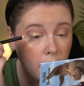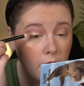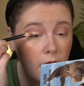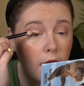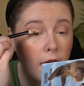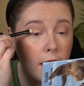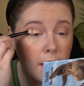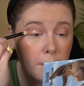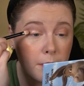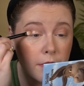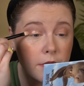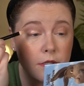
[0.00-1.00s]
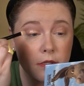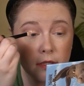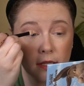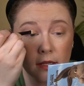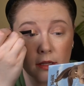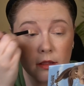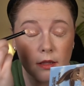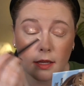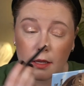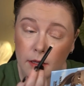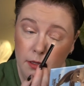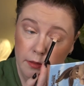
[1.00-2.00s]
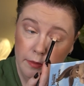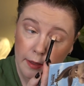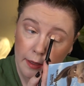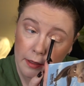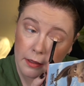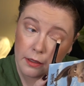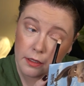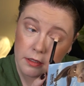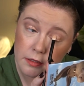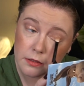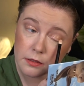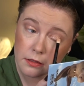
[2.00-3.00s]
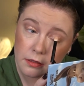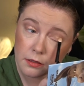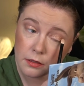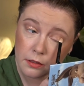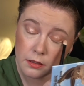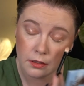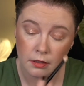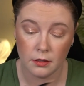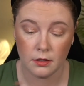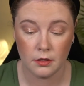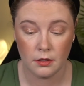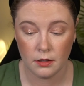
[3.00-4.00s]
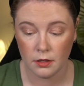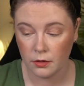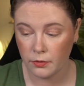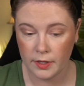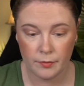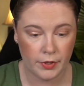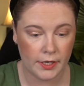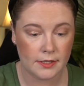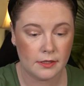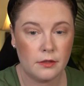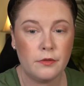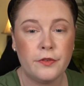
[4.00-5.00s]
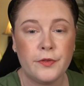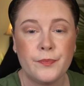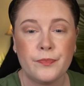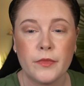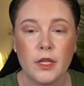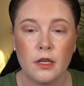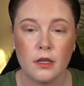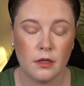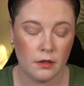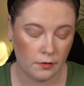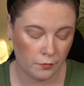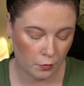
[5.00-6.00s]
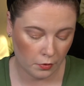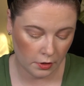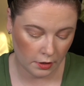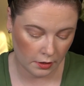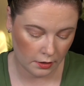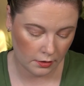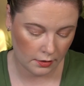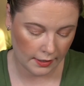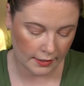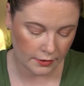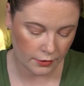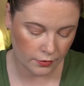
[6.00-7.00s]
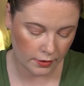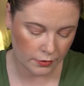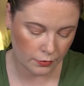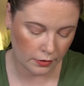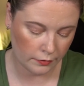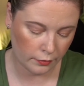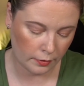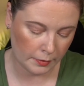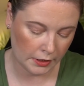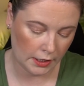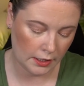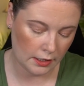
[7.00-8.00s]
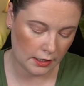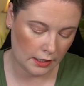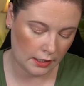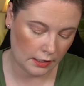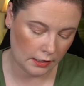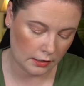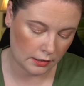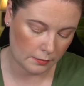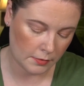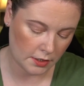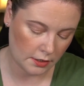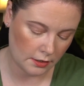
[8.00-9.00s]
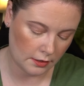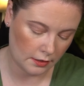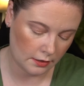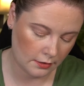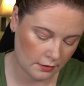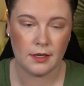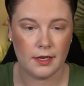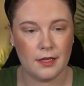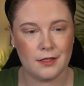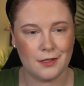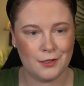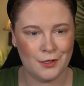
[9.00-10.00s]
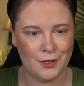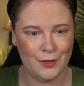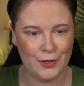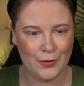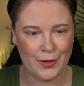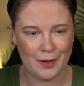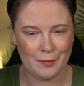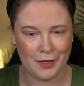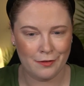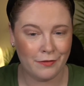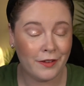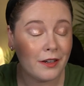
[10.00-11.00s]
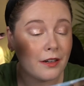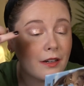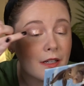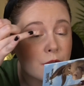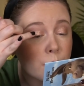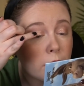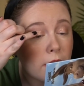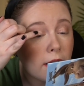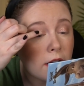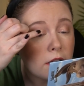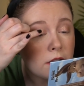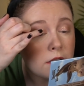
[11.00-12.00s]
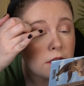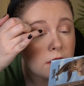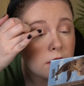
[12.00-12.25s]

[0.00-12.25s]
I personally think that is quite impressive for, I guess, a drugstore formula. And I'm just gonna, I guess, show you on my finger as well.